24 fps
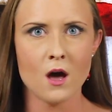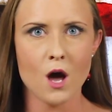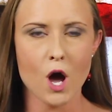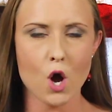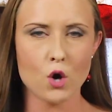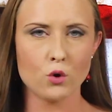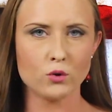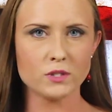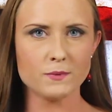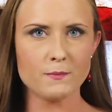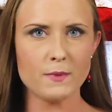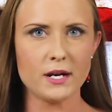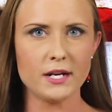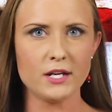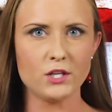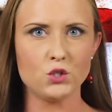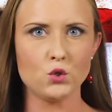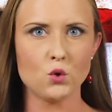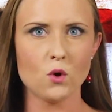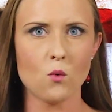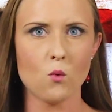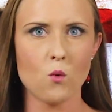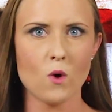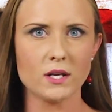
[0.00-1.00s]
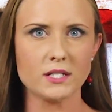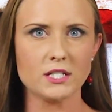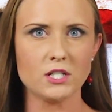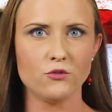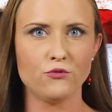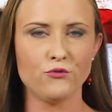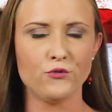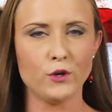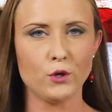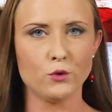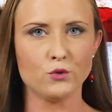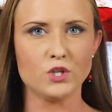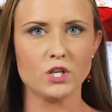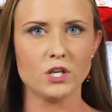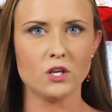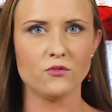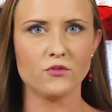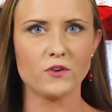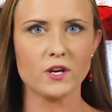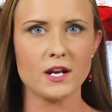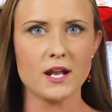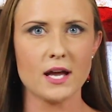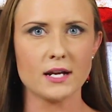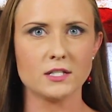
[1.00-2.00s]
owes money to a wanted
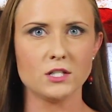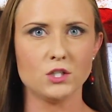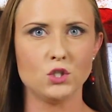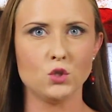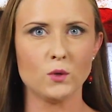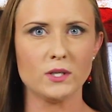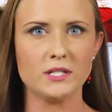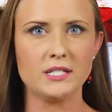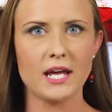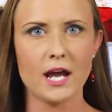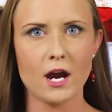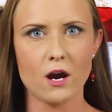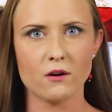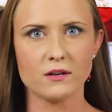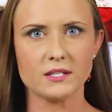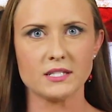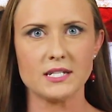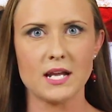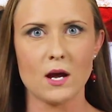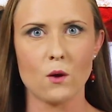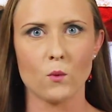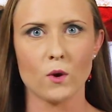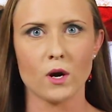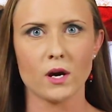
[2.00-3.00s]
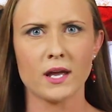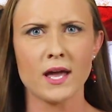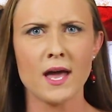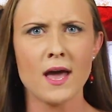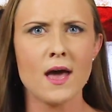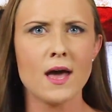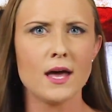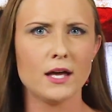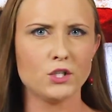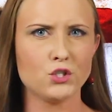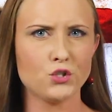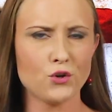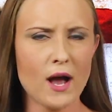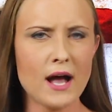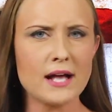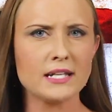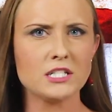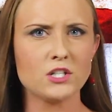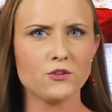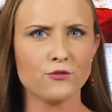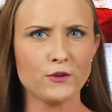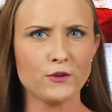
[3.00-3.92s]
fugitive connected to a terrorist network, and tries to